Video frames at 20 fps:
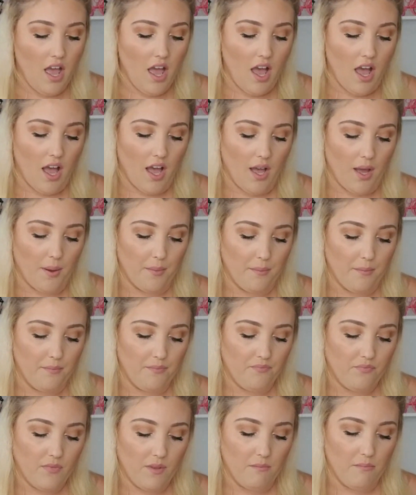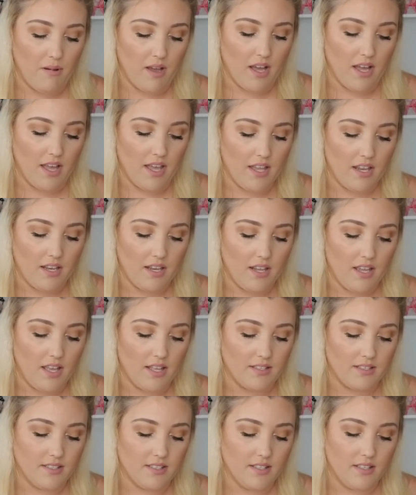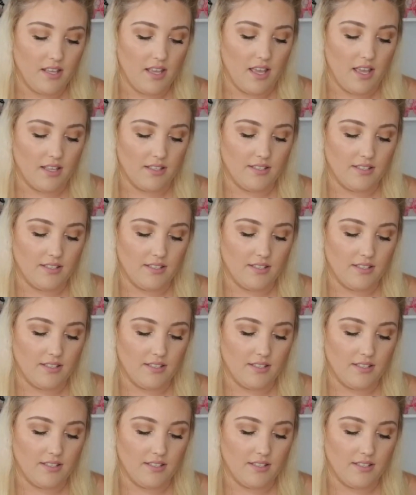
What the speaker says: but it's a